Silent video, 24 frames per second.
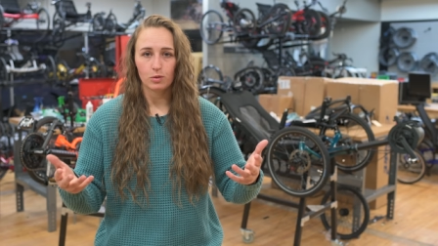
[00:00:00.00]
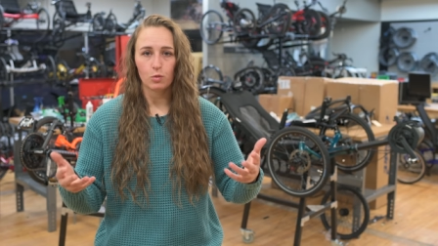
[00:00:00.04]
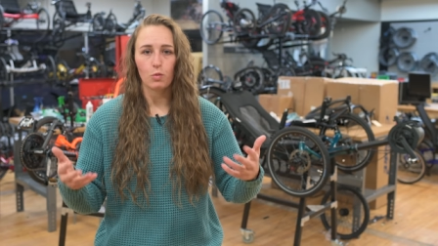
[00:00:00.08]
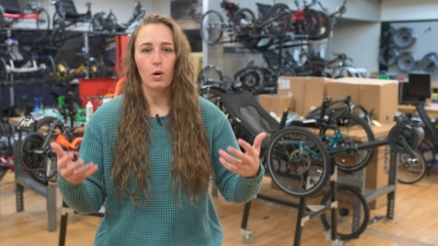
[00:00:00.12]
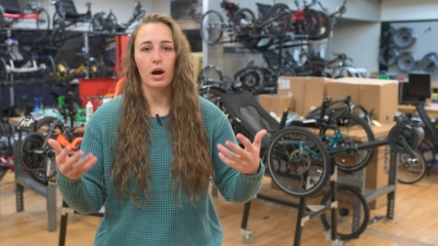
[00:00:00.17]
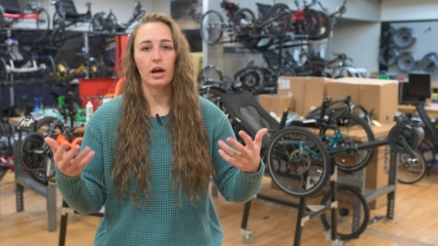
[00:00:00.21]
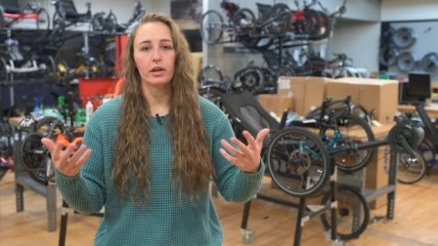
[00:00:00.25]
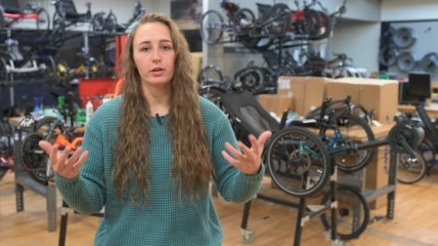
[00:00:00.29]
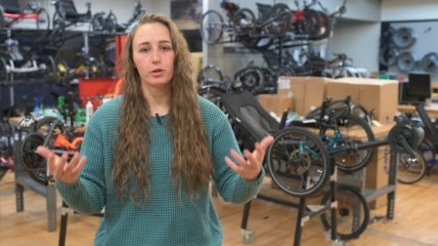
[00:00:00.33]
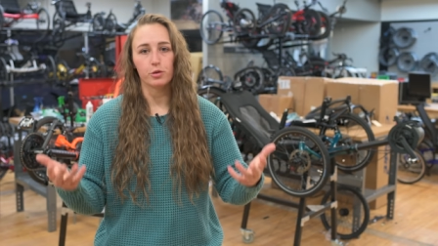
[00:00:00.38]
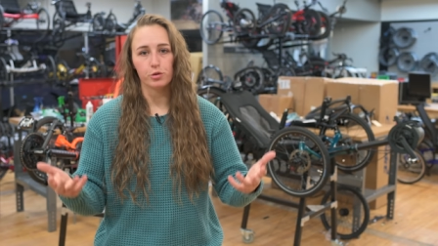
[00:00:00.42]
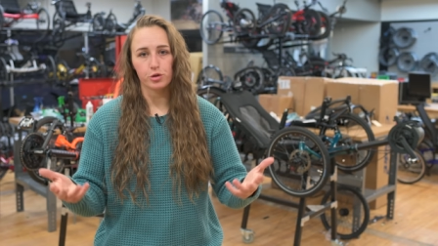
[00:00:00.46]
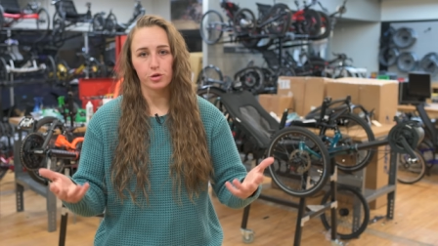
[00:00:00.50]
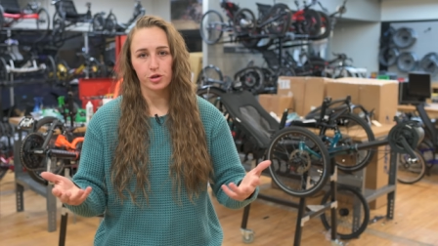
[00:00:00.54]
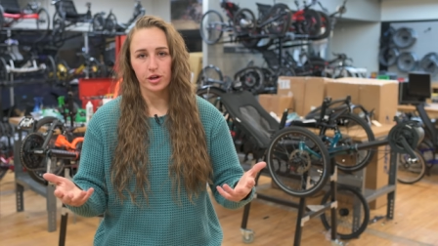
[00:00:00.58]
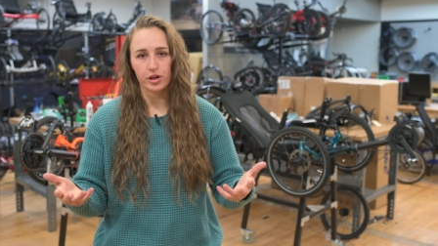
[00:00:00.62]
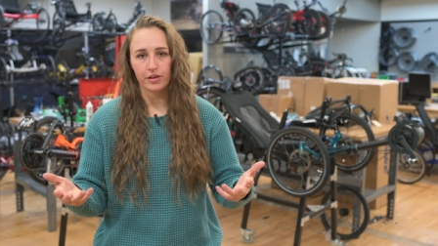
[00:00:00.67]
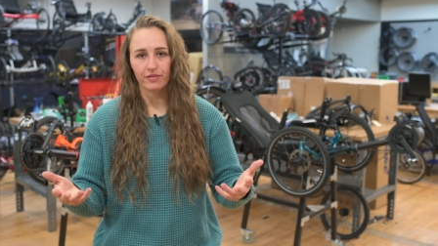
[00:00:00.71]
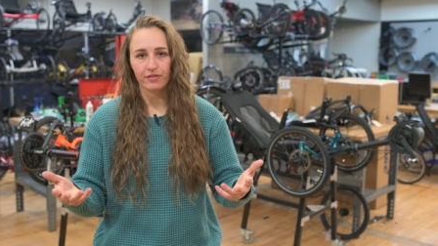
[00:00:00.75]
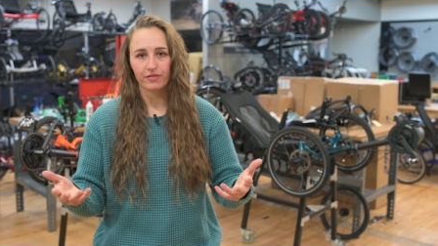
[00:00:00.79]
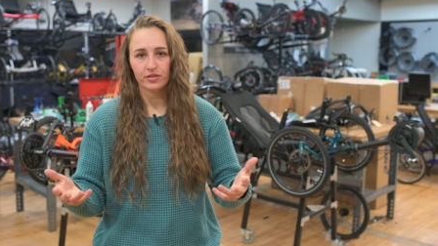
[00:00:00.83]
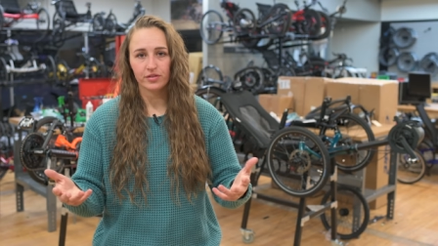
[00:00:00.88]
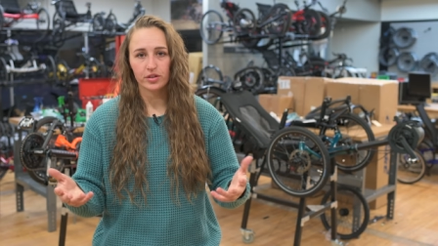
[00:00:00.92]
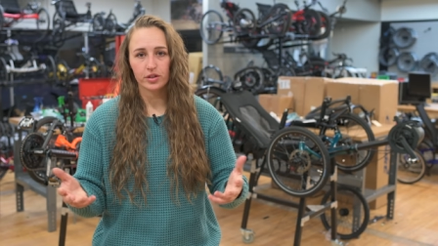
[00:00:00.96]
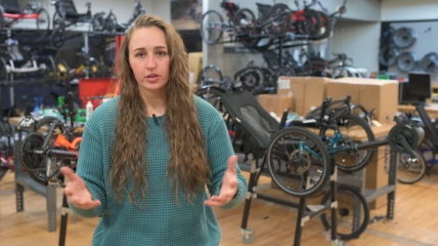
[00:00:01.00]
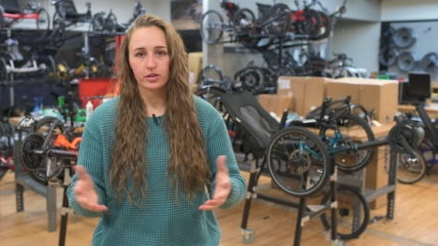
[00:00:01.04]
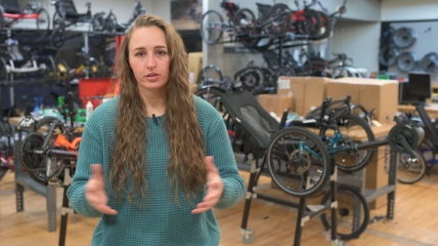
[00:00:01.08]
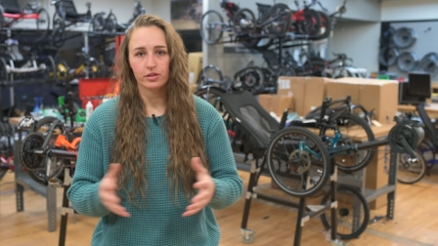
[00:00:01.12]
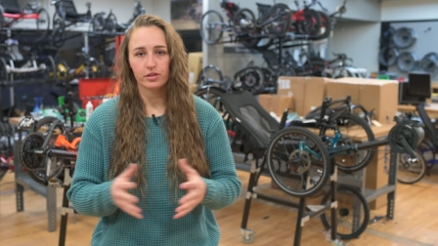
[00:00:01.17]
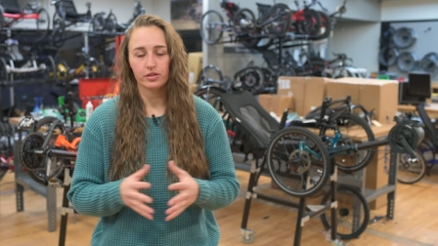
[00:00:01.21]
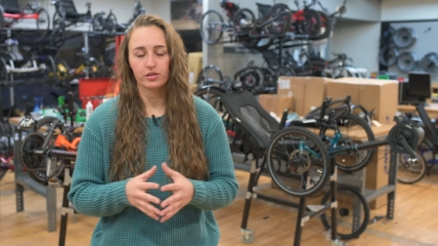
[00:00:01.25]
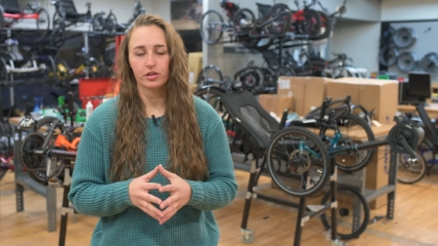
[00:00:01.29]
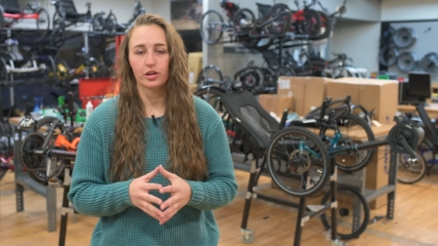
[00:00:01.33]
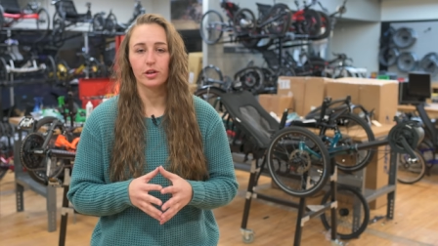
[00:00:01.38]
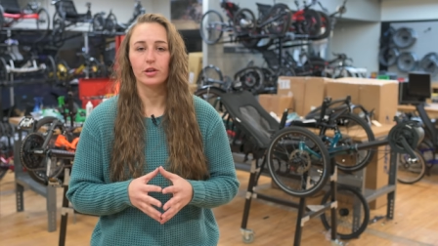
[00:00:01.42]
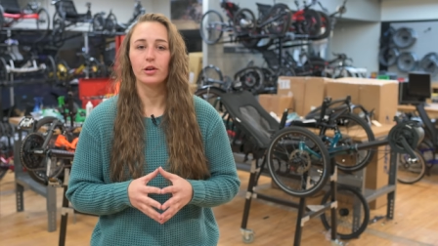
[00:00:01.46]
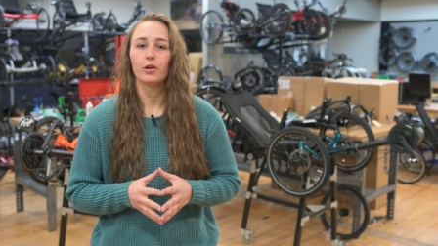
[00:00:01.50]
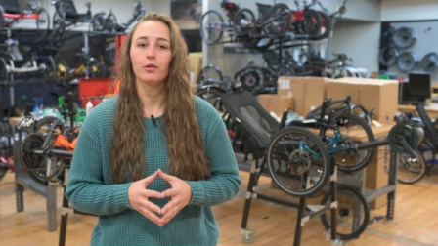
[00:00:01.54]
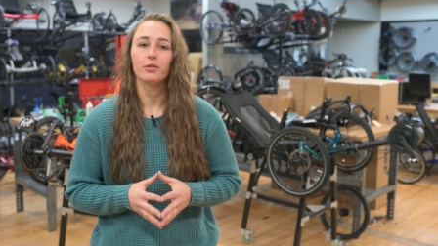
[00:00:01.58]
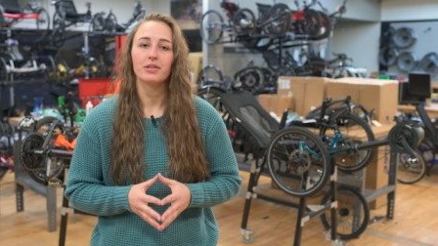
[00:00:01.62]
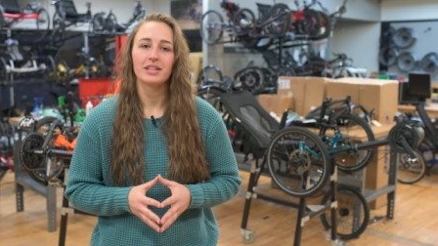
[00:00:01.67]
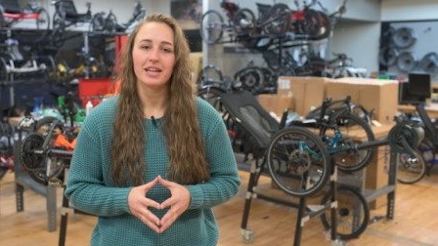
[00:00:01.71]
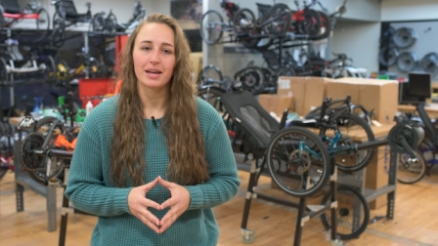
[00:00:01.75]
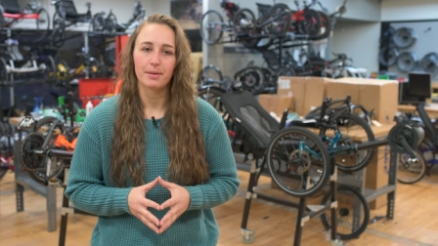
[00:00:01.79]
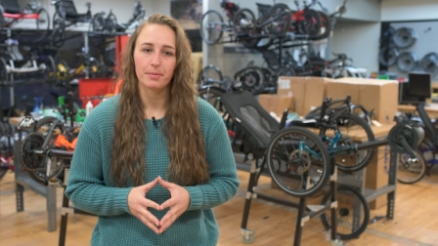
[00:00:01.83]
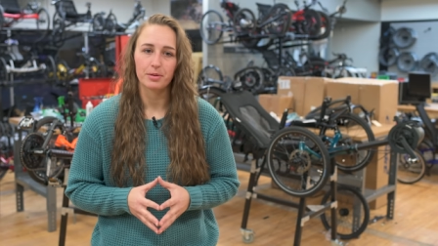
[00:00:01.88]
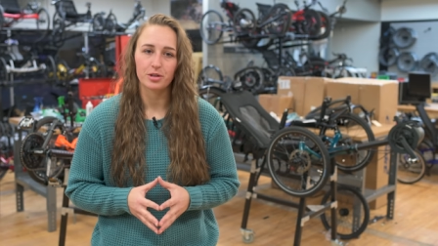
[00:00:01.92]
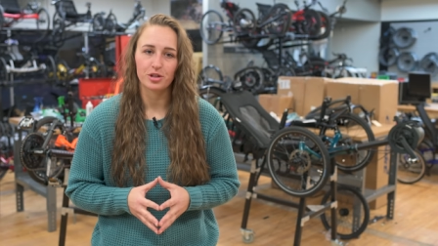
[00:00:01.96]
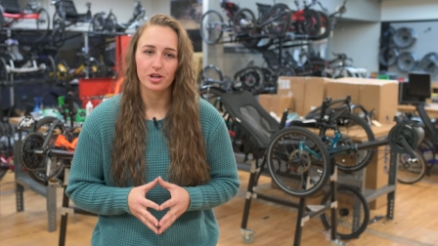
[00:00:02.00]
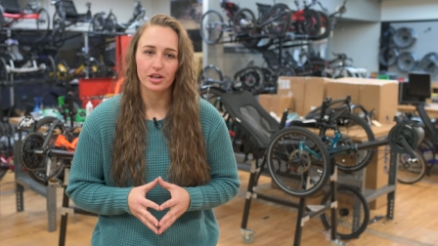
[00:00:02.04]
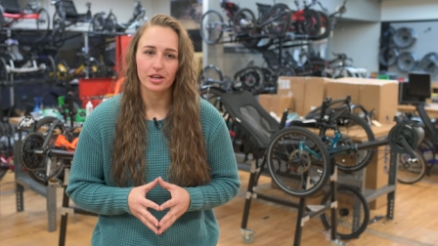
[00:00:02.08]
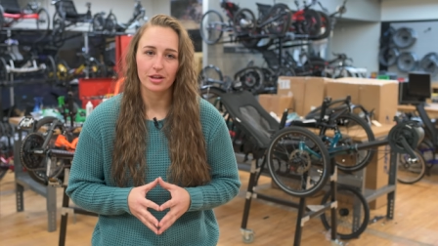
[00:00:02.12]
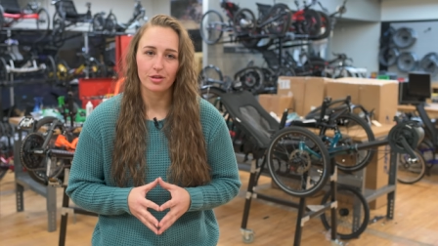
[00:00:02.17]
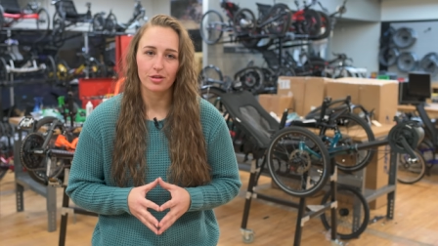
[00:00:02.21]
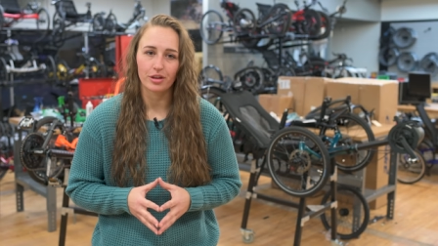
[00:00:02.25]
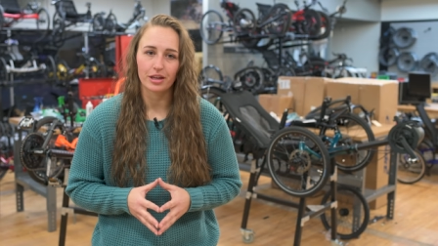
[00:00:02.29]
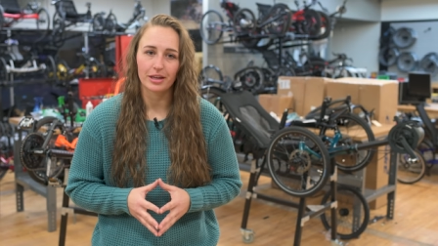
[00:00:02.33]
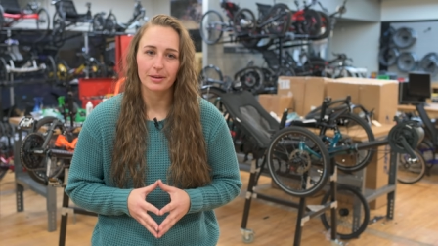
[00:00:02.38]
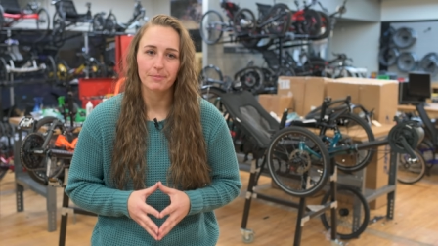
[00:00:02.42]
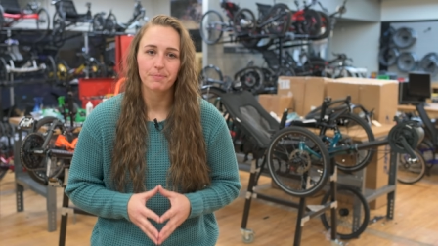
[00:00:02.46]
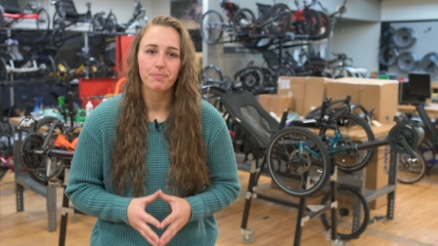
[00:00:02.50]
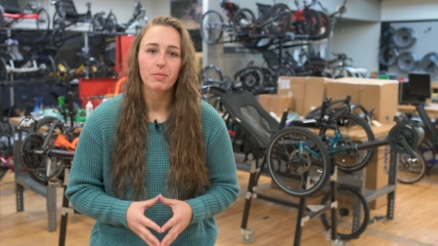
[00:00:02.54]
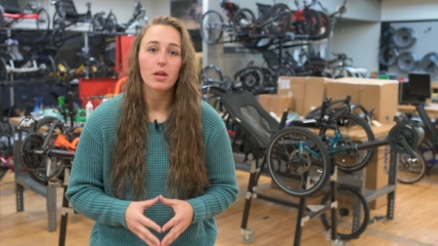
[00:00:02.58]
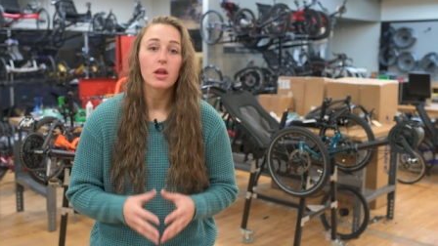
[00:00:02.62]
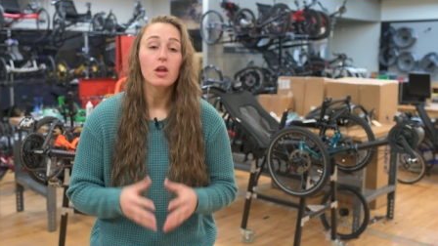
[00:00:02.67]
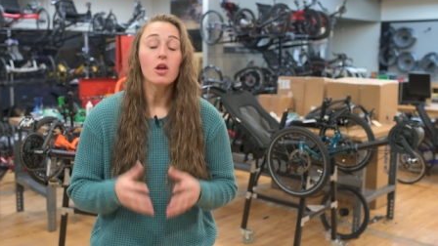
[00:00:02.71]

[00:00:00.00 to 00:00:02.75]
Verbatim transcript: while you shift so you don't damage anything.